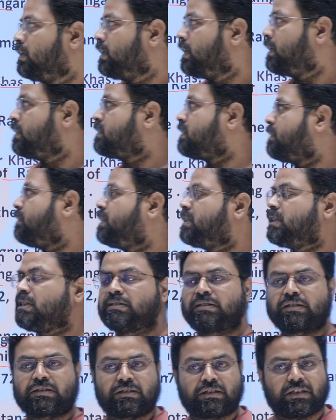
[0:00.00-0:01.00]
in
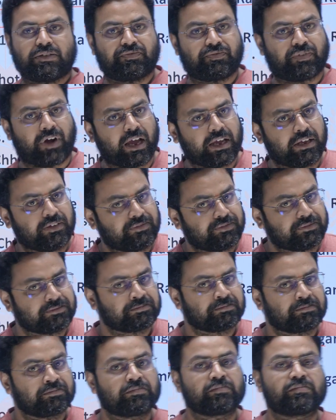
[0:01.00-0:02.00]
1765,
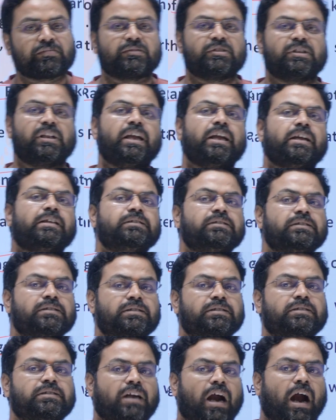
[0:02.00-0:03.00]
they
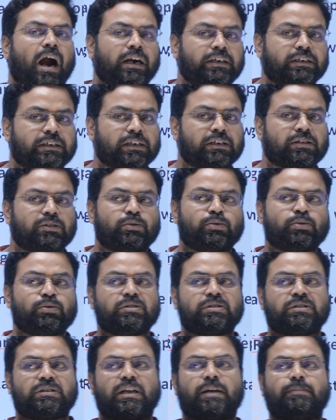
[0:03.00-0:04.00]
started to
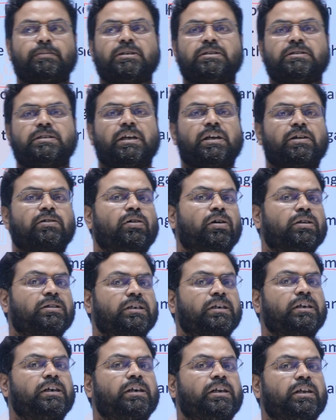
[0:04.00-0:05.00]
establish their
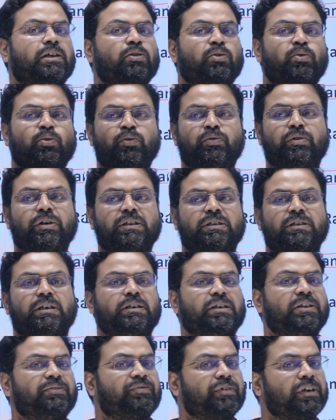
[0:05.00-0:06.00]
authority over the
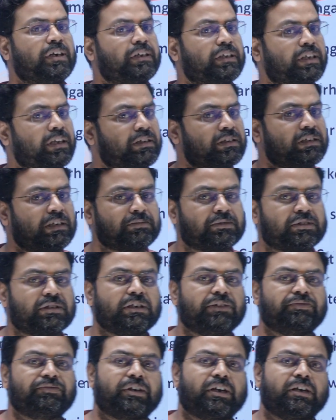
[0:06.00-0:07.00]
different kingdoms,
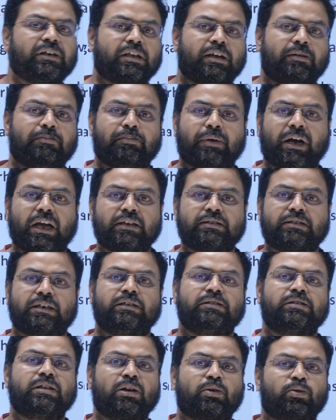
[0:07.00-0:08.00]
different empires
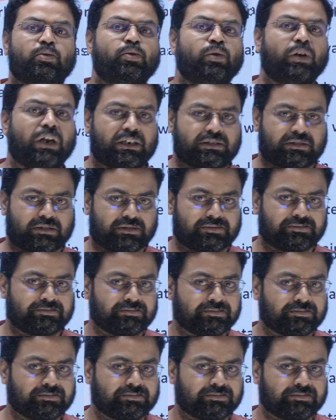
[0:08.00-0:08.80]
and the rulers.